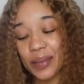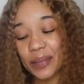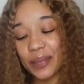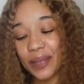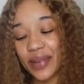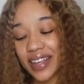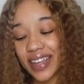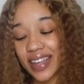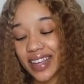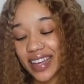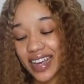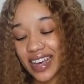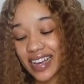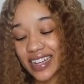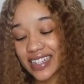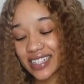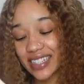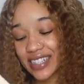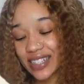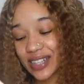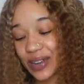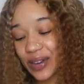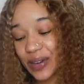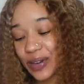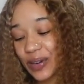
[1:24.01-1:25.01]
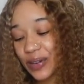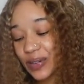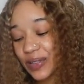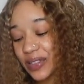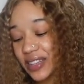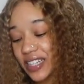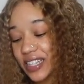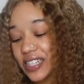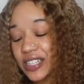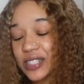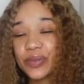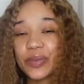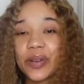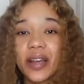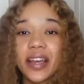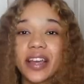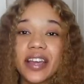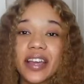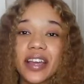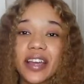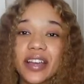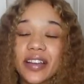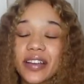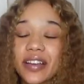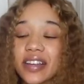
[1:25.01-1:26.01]
But yeah, so this right
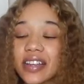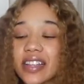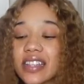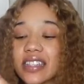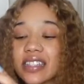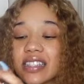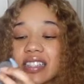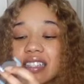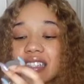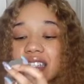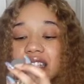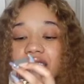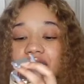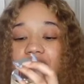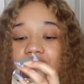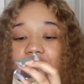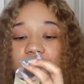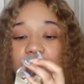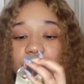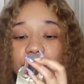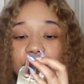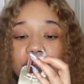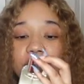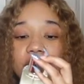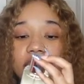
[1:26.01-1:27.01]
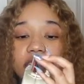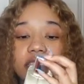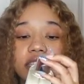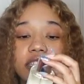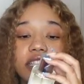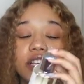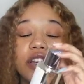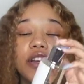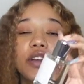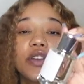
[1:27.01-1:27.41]
here is the citrus